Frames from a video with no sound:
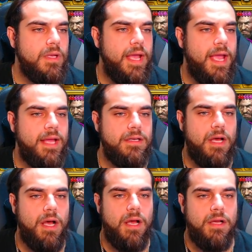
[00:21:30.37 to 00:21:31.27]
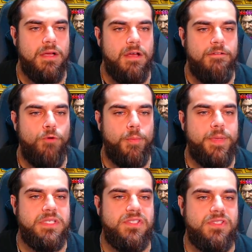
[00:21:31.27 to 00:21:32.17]
And 4
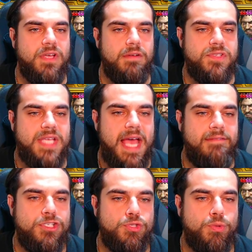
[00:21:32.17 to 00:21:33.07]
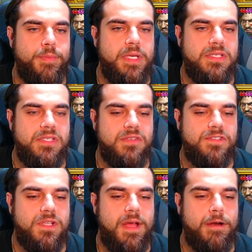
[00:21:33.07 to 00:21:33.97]
pieces of Savage, 3 pieces of
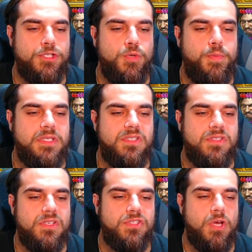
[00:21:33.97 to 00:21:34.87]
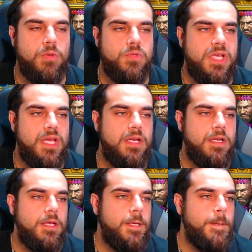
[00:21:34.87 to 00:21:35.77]
Slayer, 2 pieces of Stone
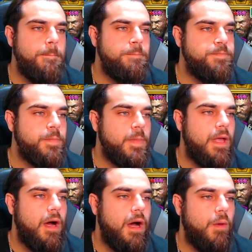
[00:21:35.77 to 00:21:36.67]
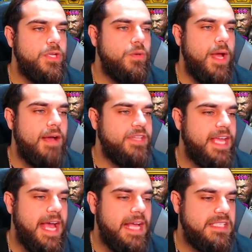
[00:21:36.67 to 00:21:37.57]
Skin. We do have the
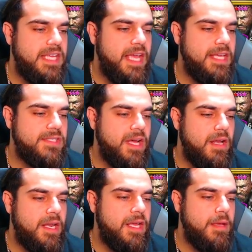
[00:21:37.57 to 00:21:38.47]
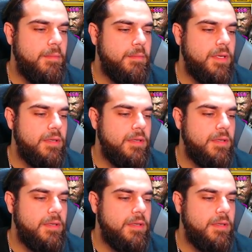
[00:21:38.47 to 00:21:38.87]
Cat's Gaze on him.